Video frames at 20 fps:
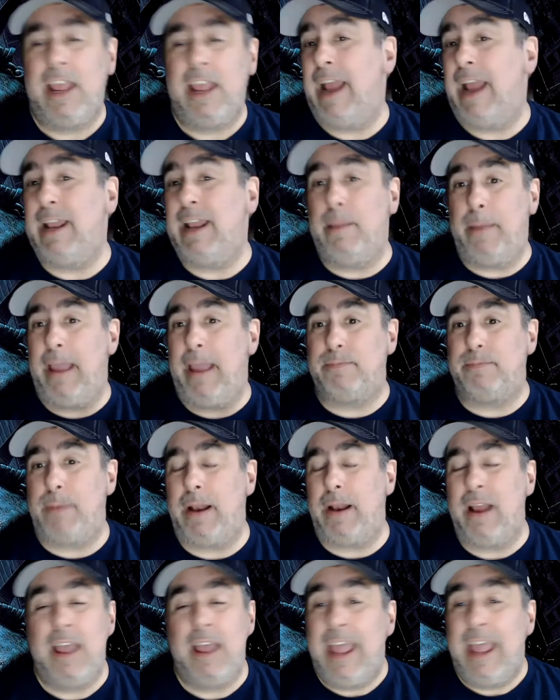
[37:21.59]
and he behaves
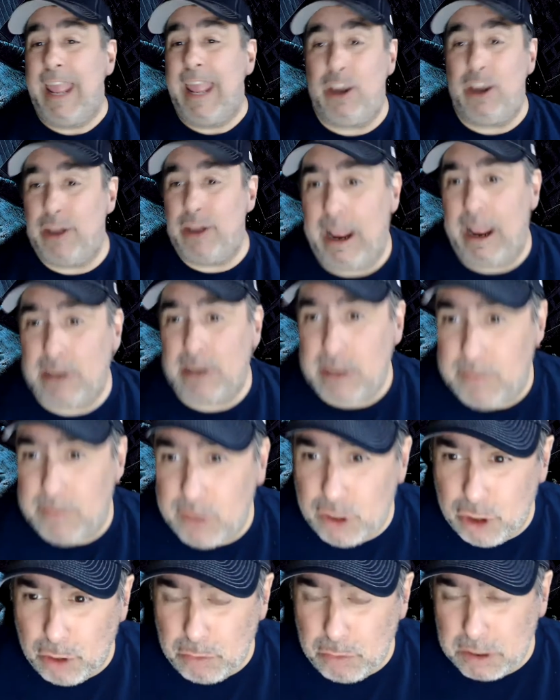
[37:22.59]
better. It could actually have a
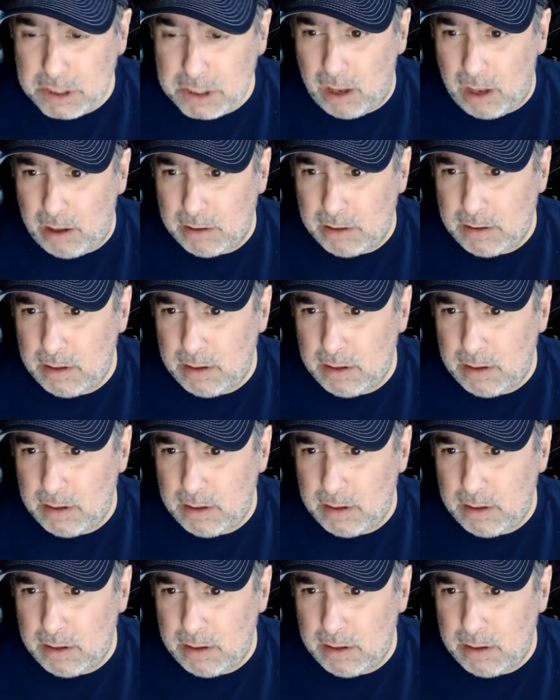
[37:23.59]
good result.